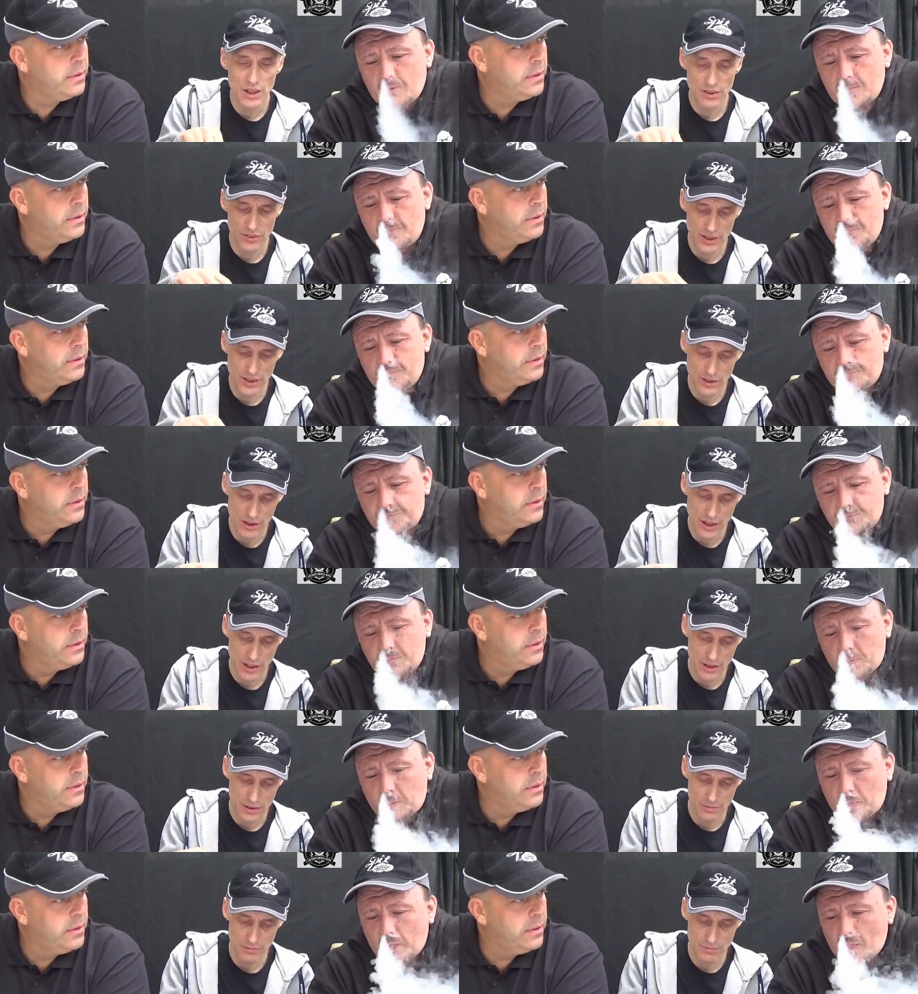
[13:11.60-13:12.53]
Speaker 1: definitely got
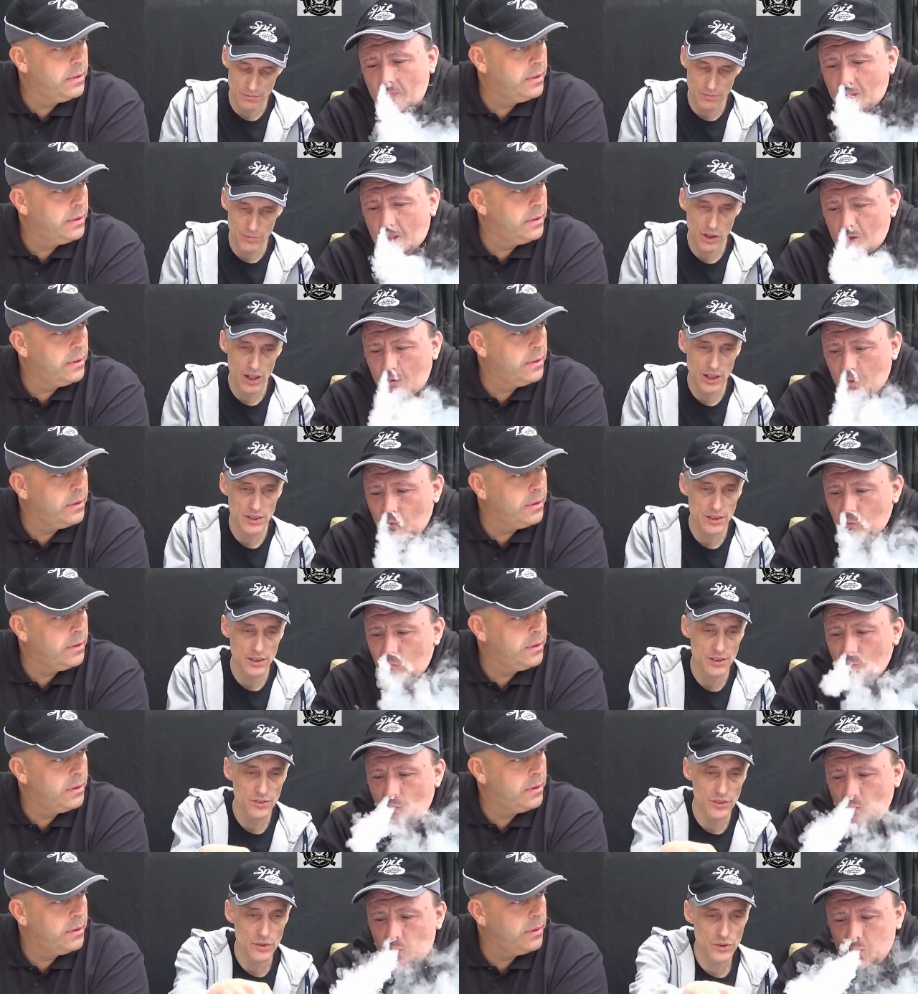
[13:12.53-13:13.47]
that
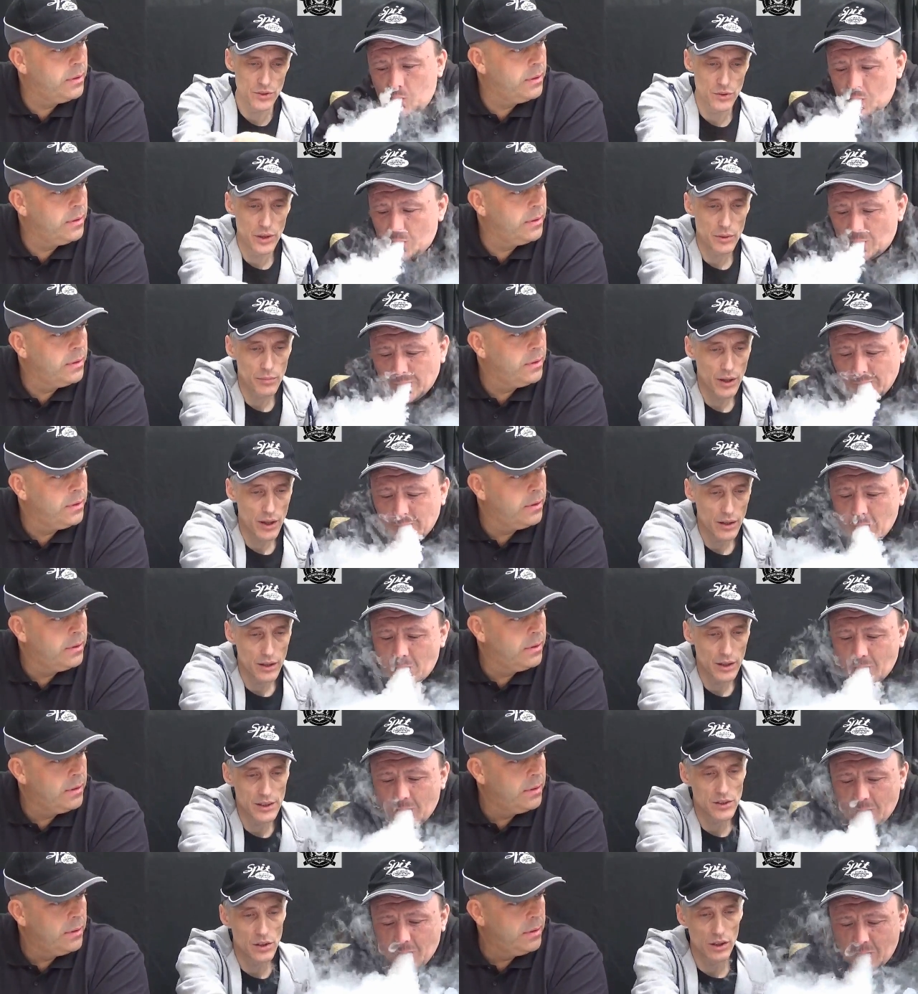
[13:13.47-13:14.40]
niceness feel to it,
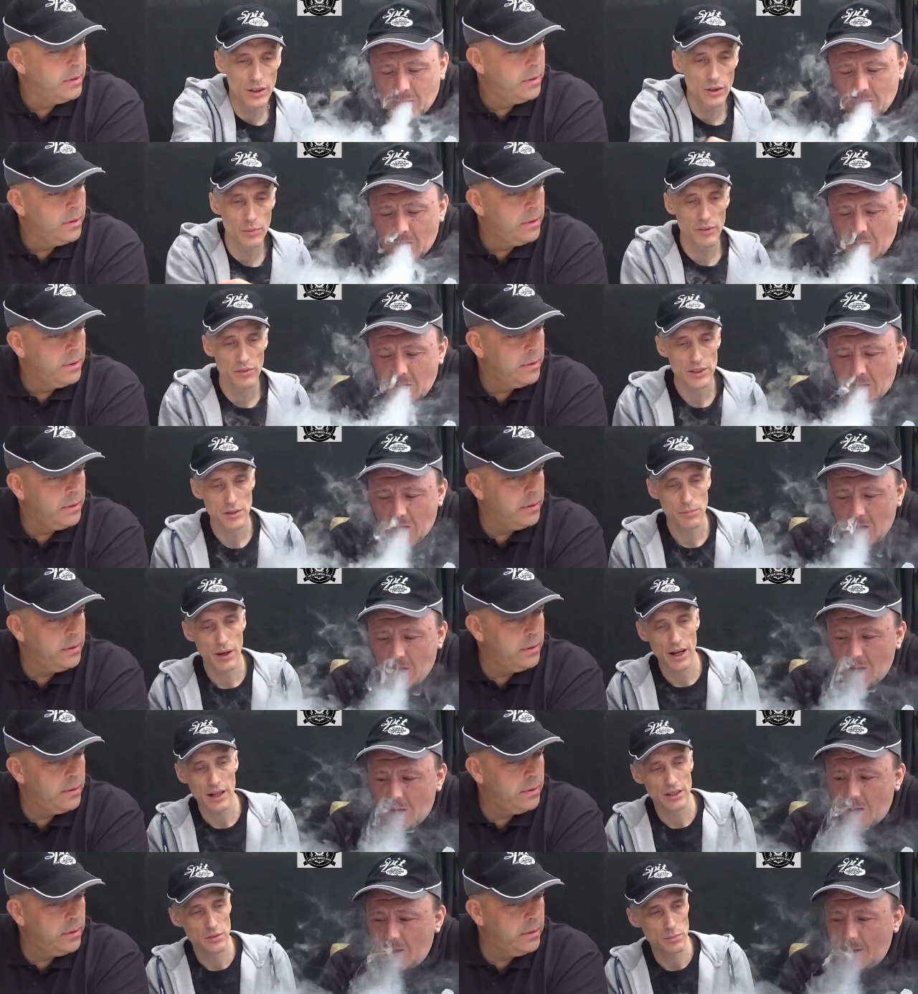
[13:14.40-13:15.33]
but it's got a little bit of a
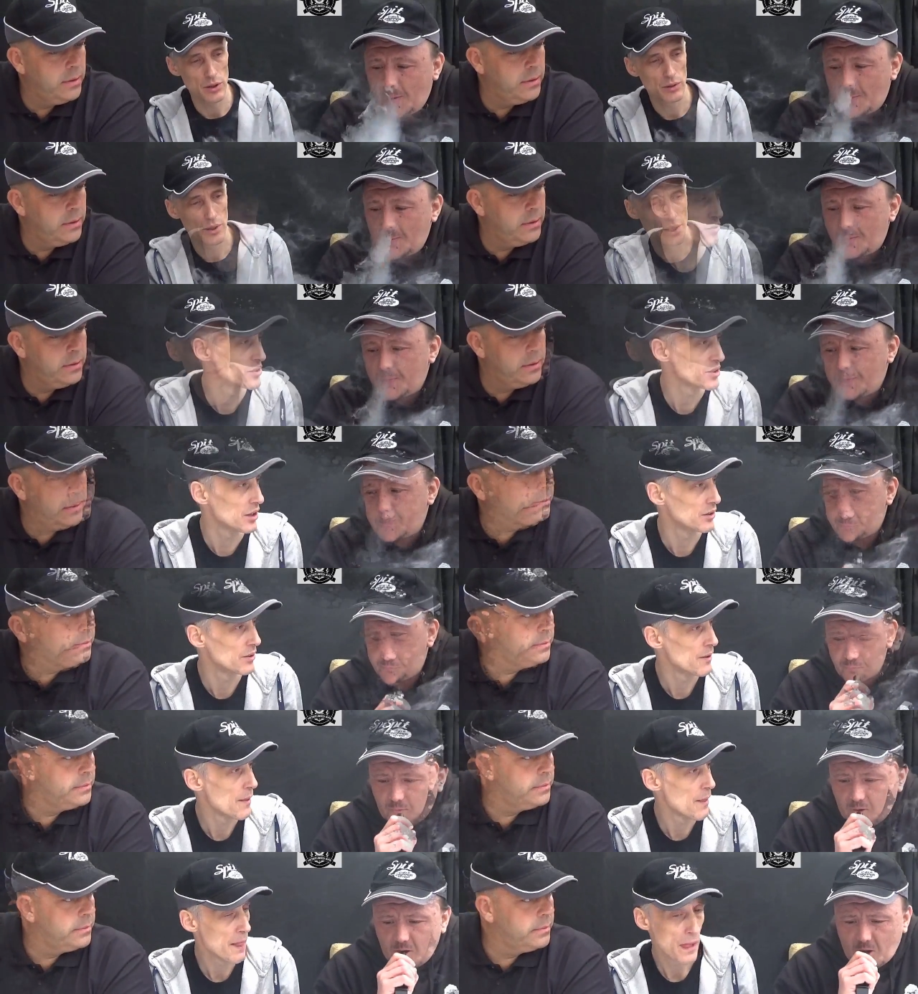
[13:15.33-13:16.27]
tobacco smell again.
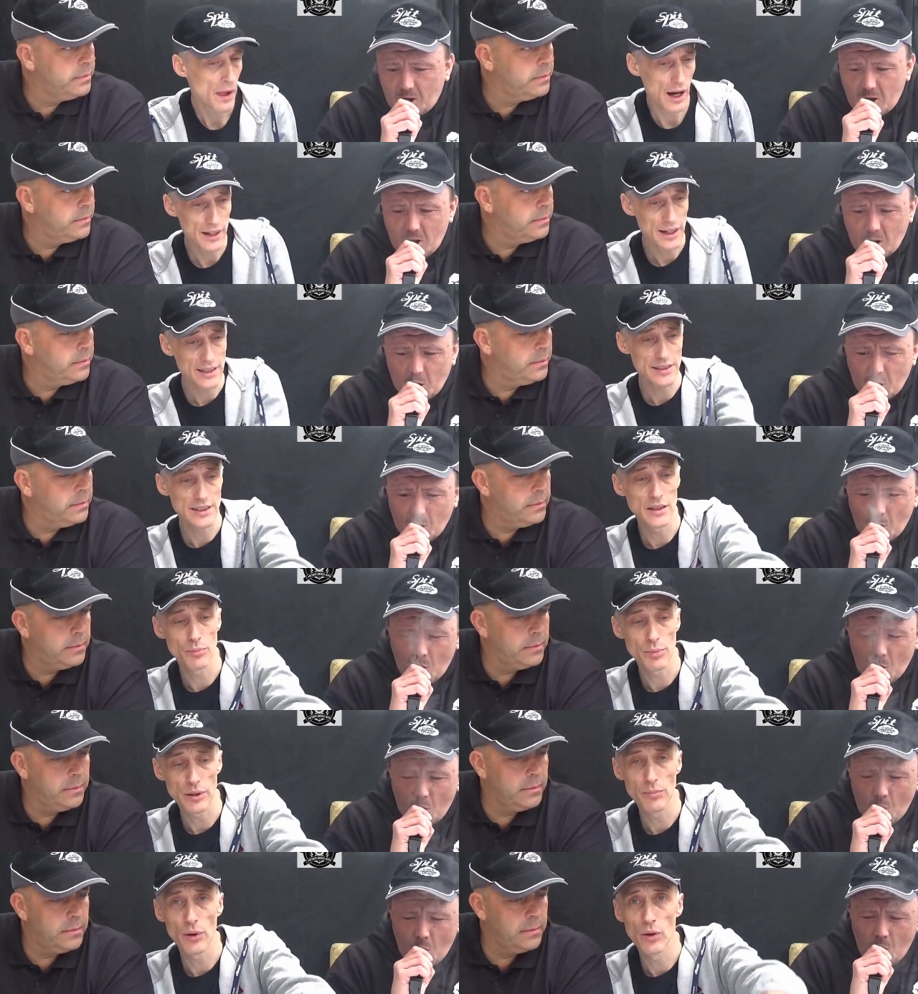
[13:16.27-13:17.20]
And that's
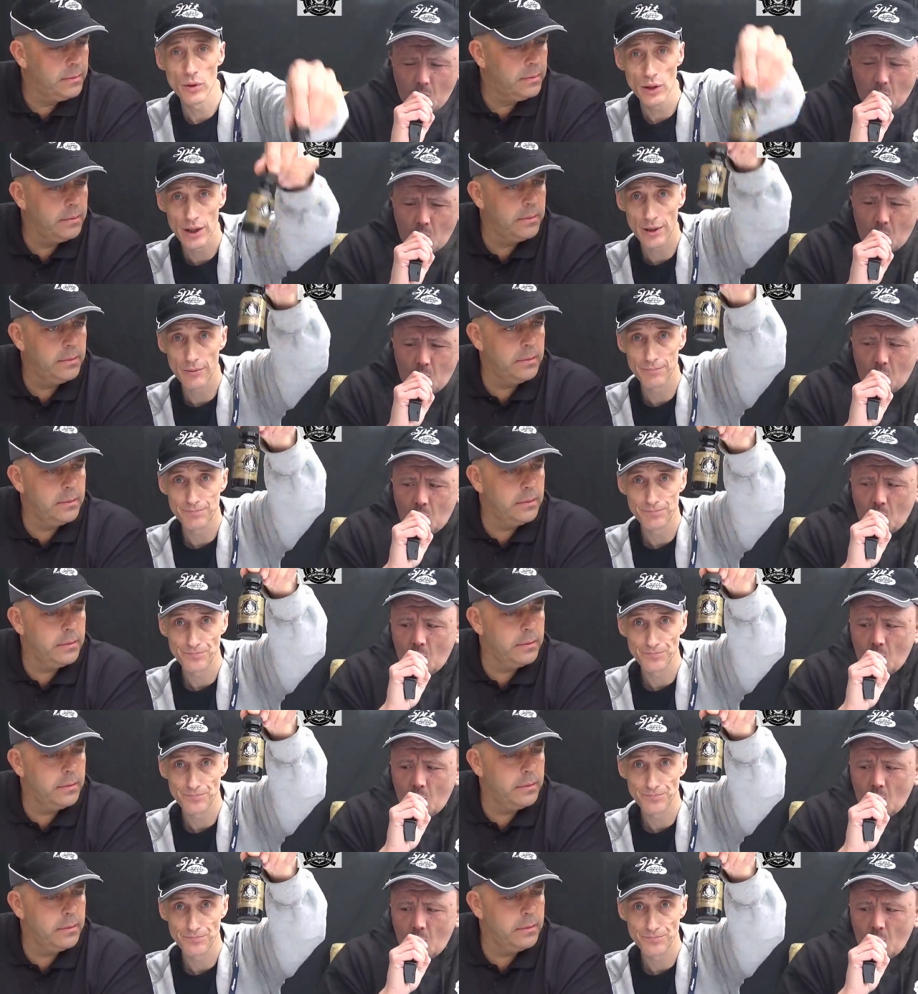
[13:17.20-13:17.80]
in the big bottle again.